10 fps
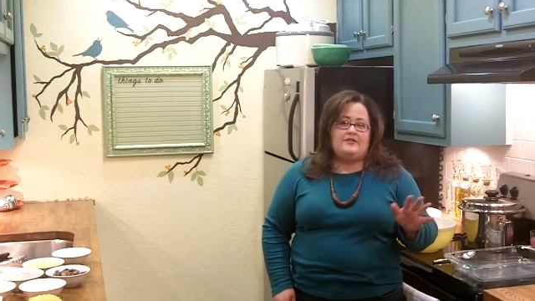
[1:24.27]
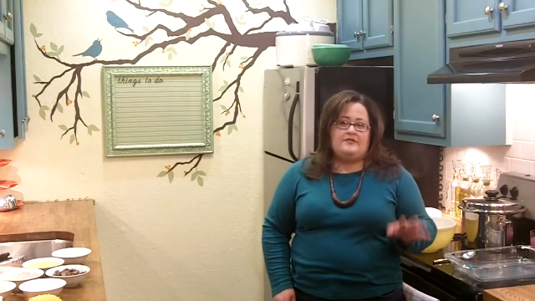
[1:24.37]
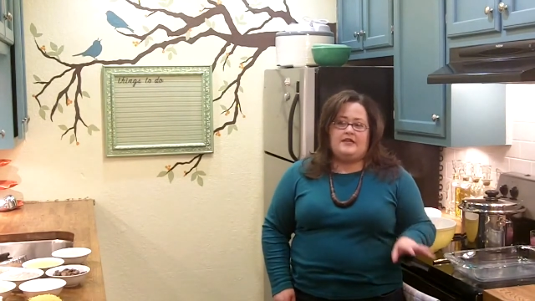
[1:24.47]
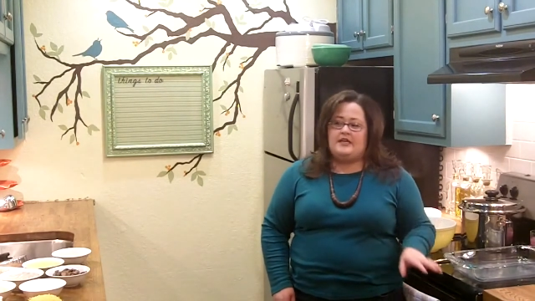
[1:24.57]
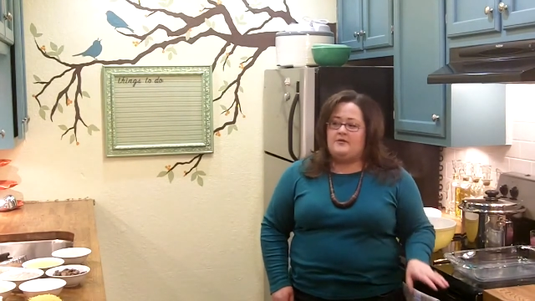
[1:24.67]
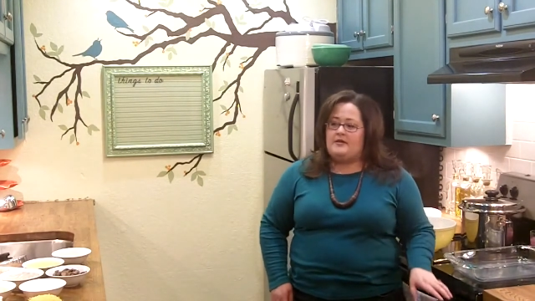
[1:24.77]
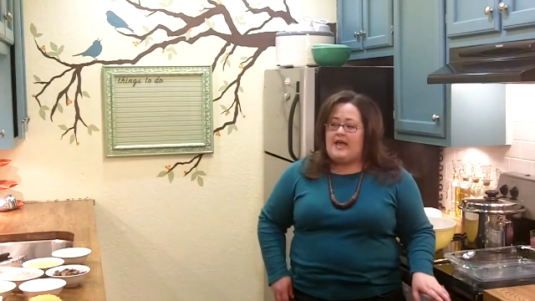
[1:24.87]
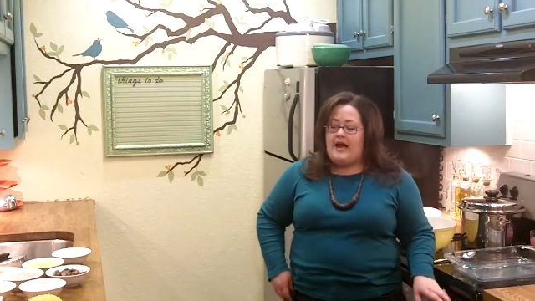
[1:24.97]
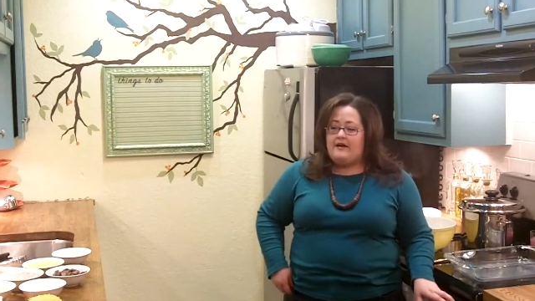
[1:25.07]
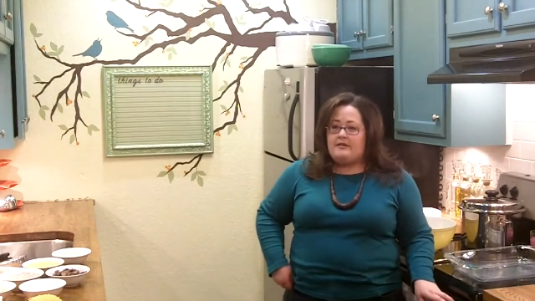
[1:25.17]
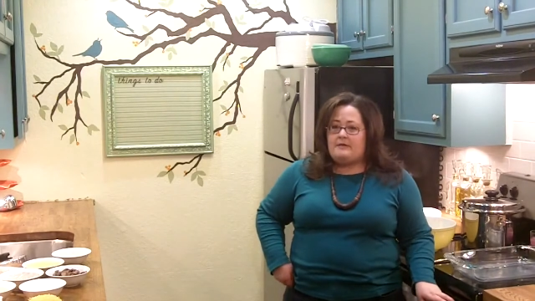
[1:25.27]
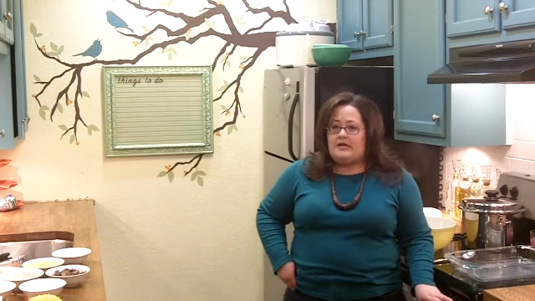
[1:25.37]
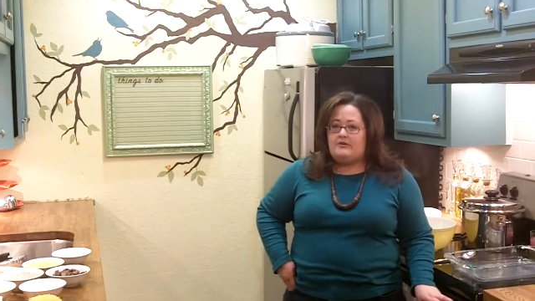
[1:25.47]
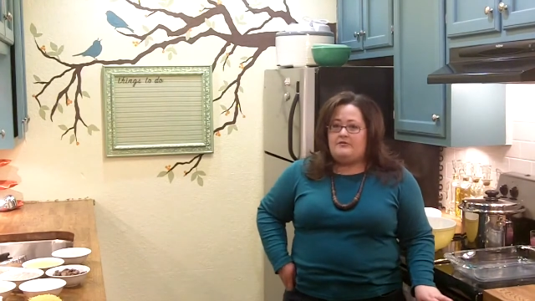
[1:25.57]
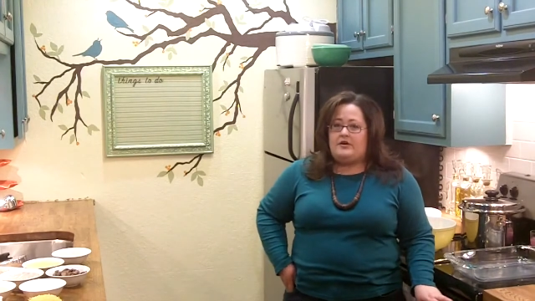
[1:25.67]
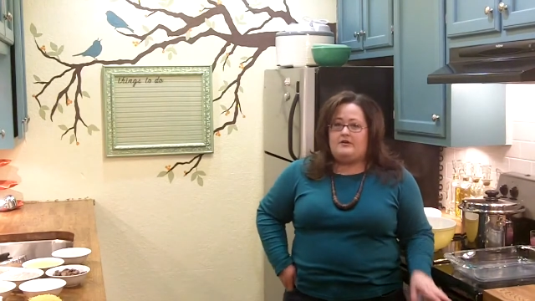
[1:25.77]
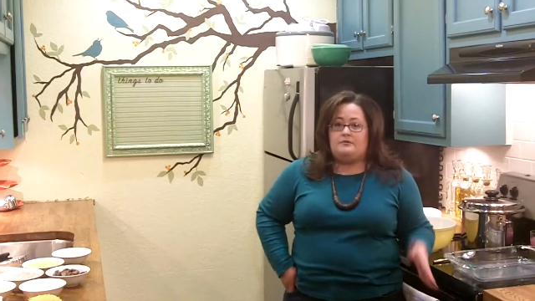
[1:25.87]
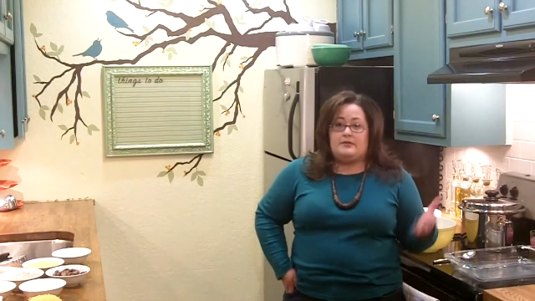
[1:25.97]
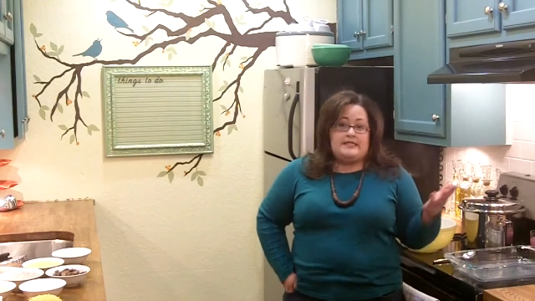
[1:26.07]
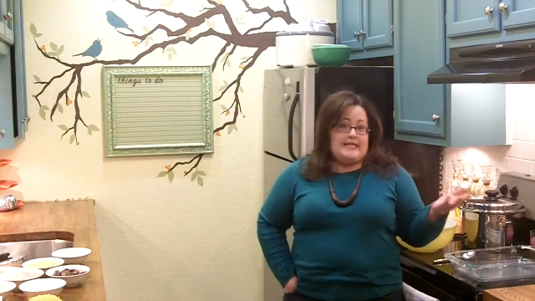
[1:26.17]
do the video without the
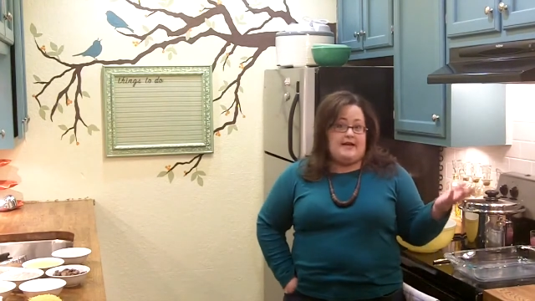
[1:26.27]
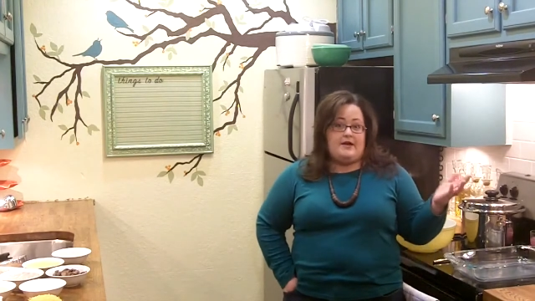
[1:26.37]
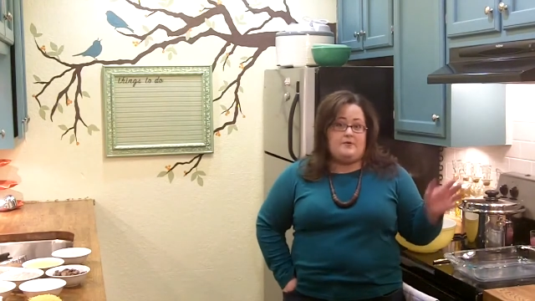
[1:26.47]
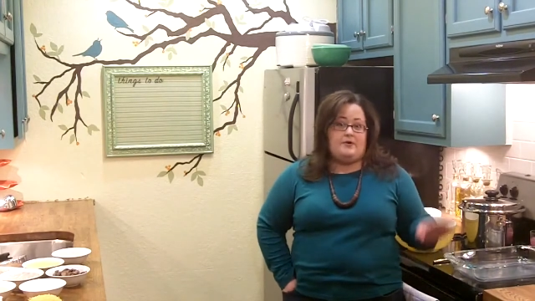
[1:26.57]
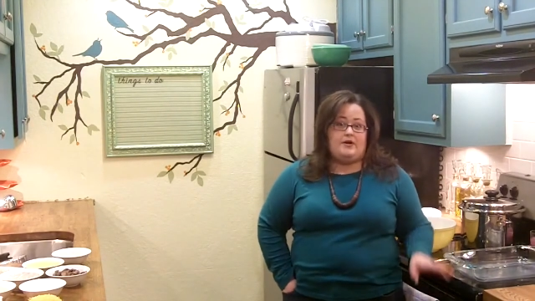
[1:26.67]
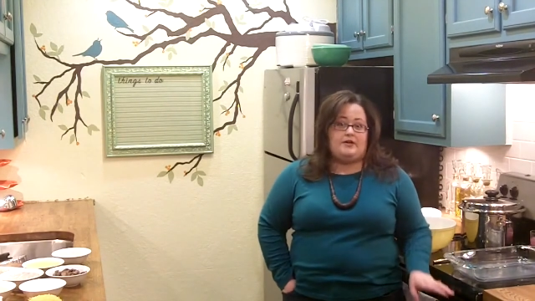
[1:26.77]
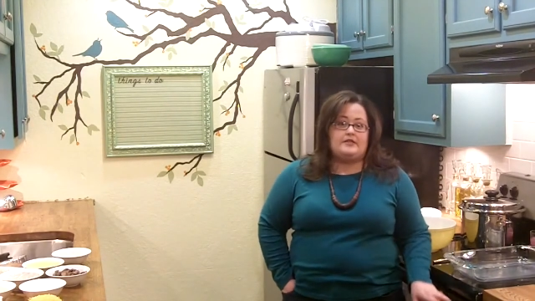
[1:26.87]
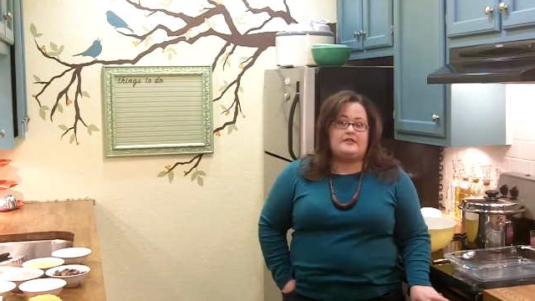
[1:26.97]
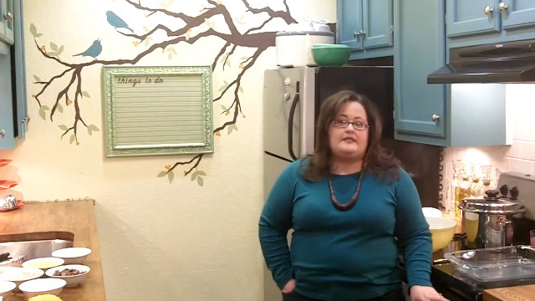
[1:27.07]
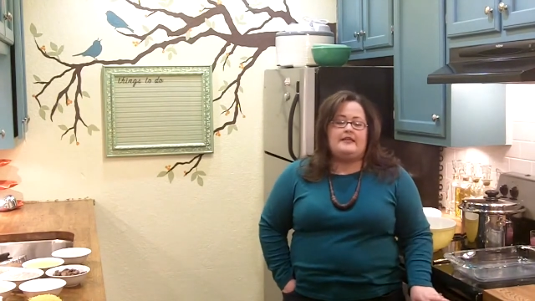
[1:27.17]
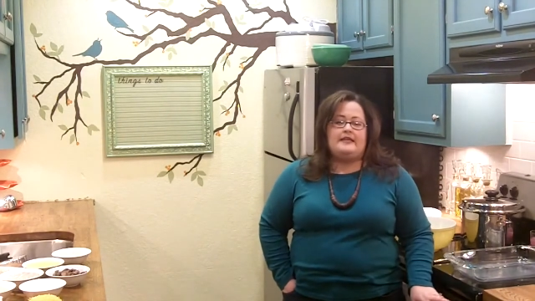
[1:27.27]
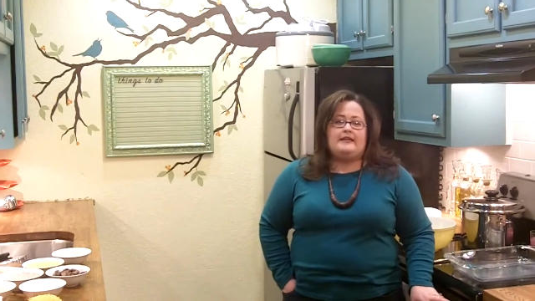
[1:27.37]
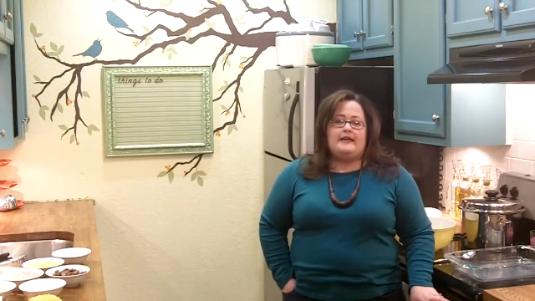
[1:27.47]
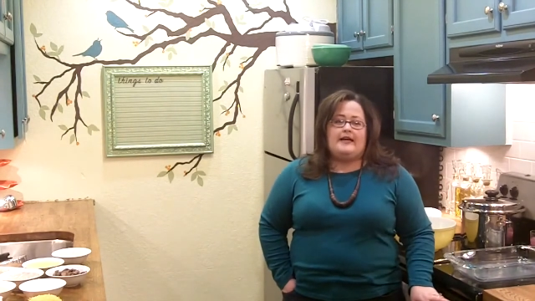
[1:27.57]
microphone, and we'll see how that works.